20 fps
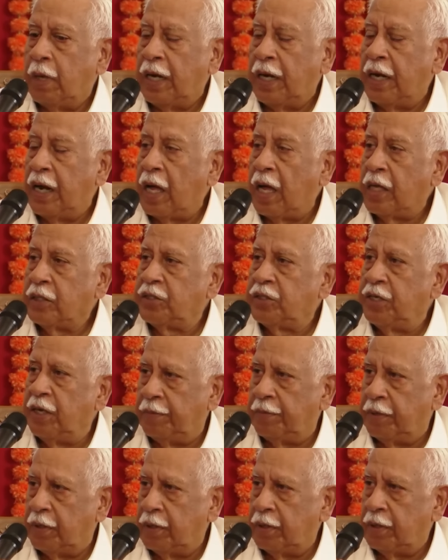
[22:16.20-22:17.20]
large
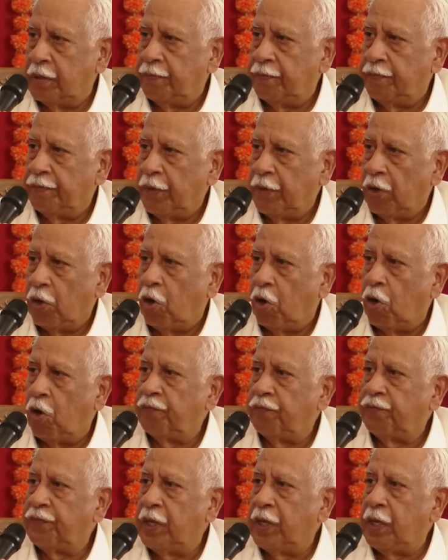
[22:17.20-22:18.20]
number
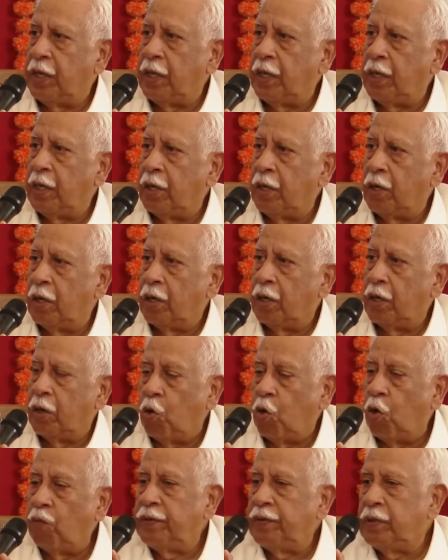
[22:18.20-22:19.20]
of the
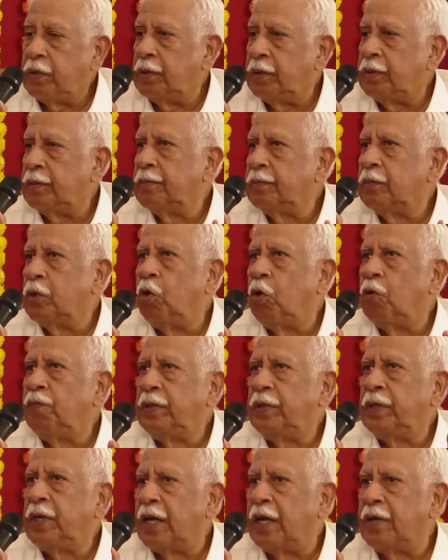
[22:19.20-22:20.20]

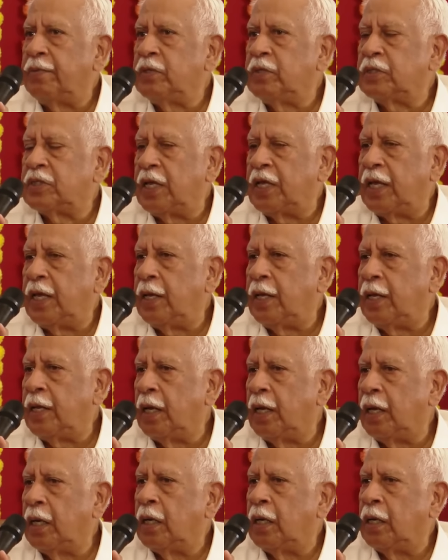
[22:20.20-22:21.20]
over I would say
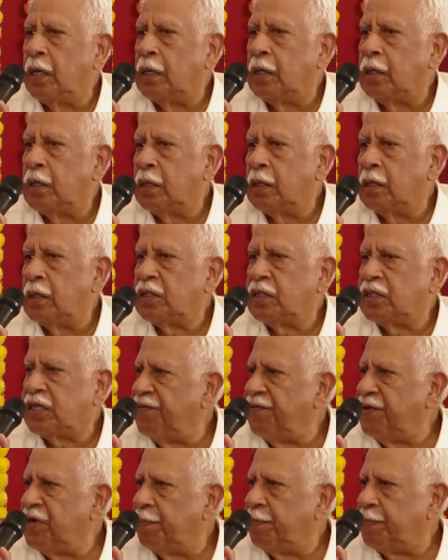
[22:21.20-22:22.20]

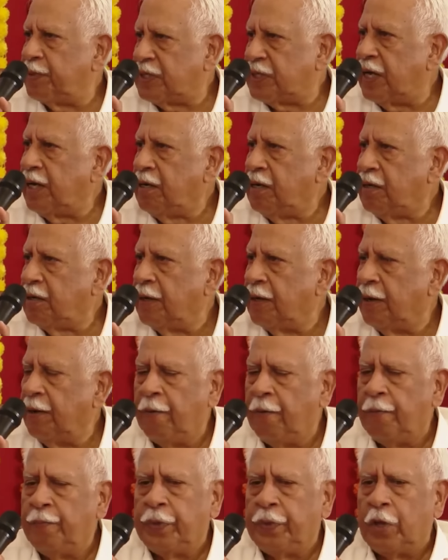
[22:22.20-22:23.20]
70%
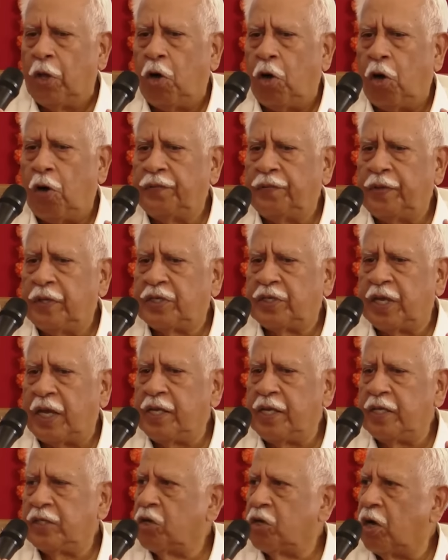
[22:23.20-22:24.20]
of the
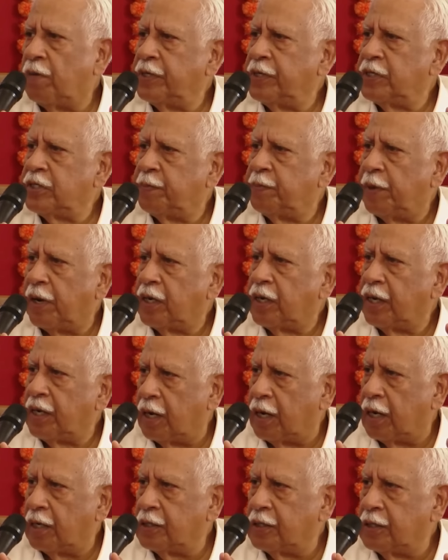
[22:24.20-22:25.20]
Chinese Communist Party
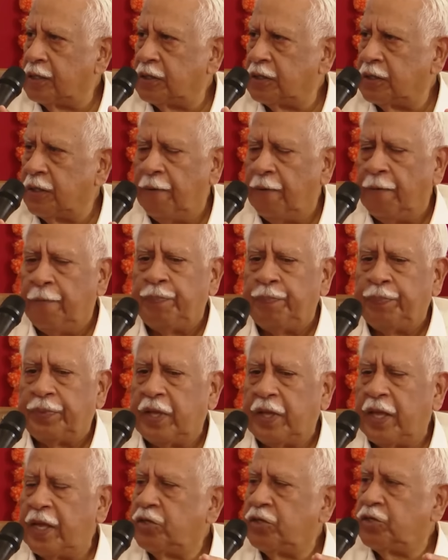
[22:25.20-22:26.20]
cadres,
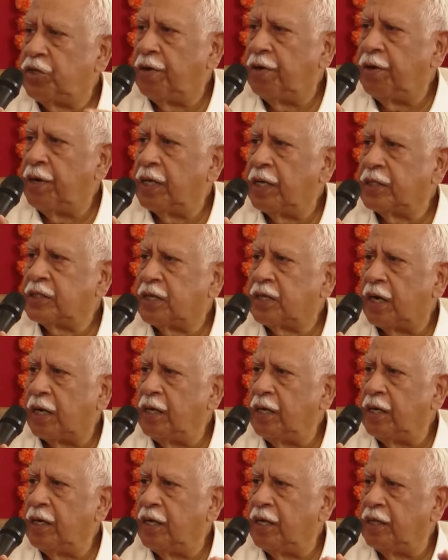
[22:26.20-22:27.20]
their children are
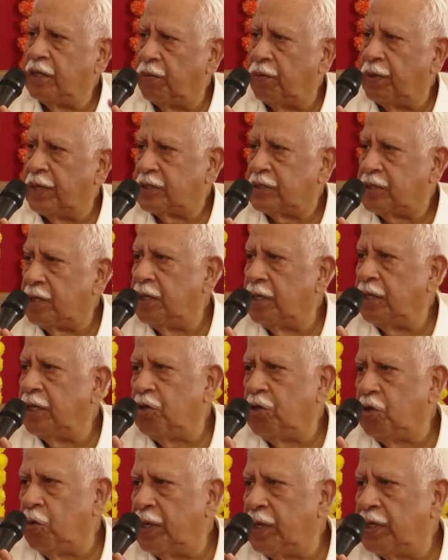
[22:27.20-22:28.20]
studying in the West, in
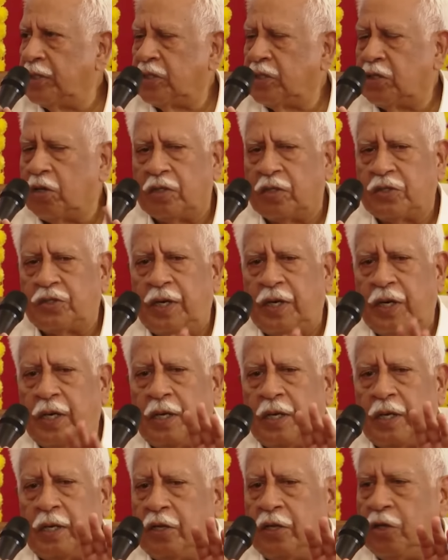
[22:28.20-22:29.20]
the US,
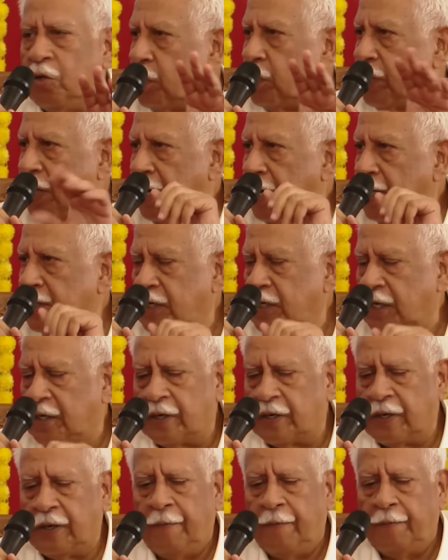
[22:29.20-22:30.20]
Australia, UK,
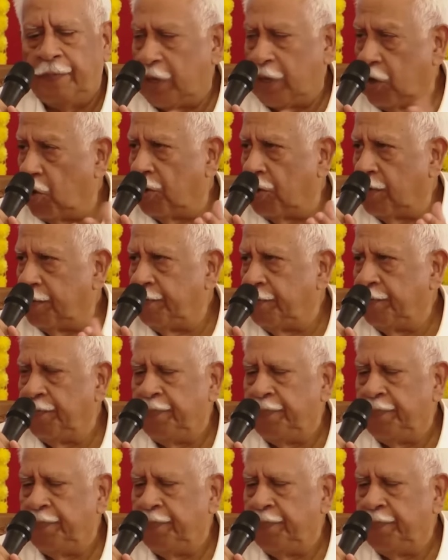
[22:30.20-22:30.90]
etc., Europe.